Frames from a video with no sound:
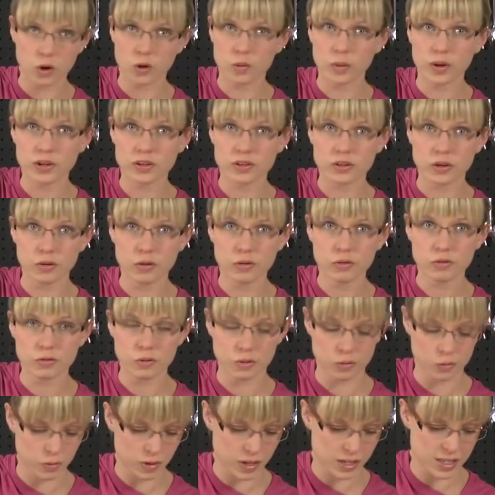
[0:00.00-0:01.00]
a quick note
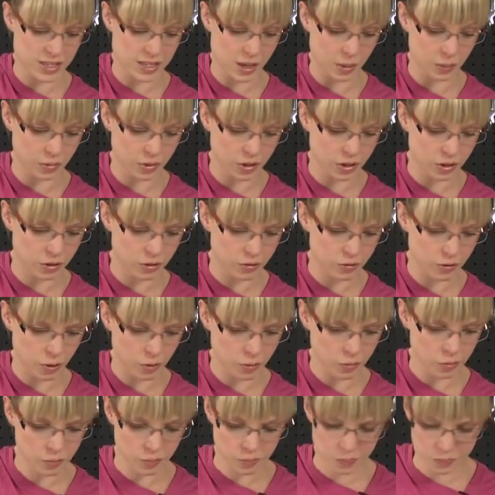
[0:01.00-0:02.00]
for reassembling your
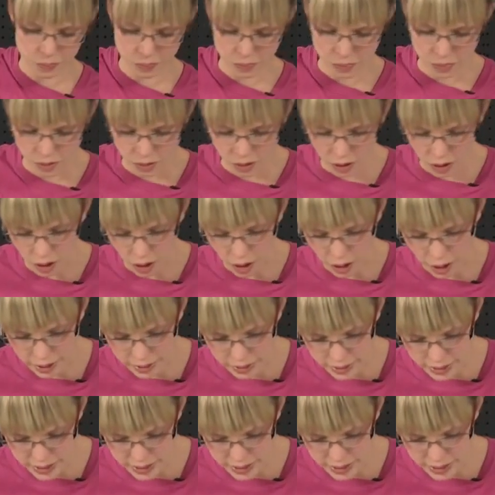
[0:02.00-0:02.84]
phone: I